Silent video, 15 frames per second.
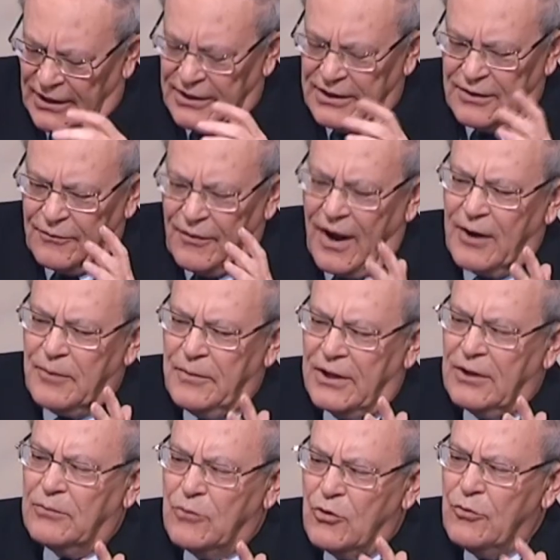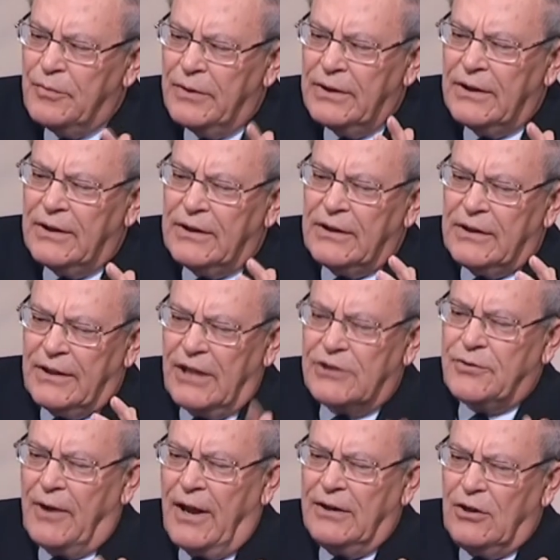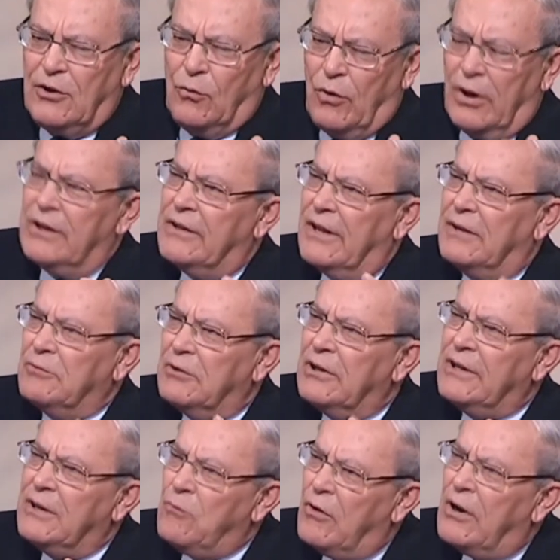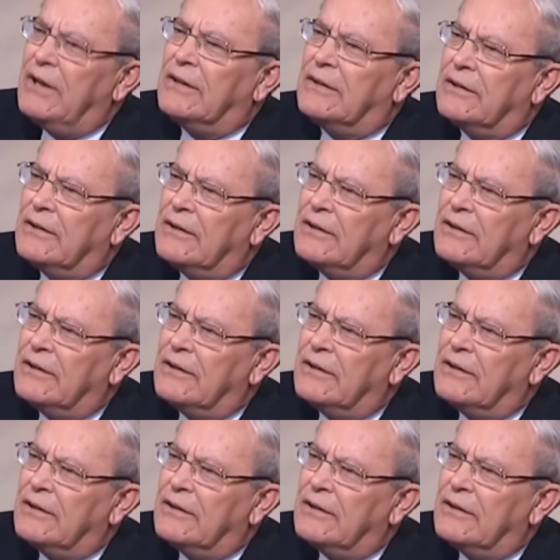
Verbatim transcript: in the environmental movement. That's right. What do they really want?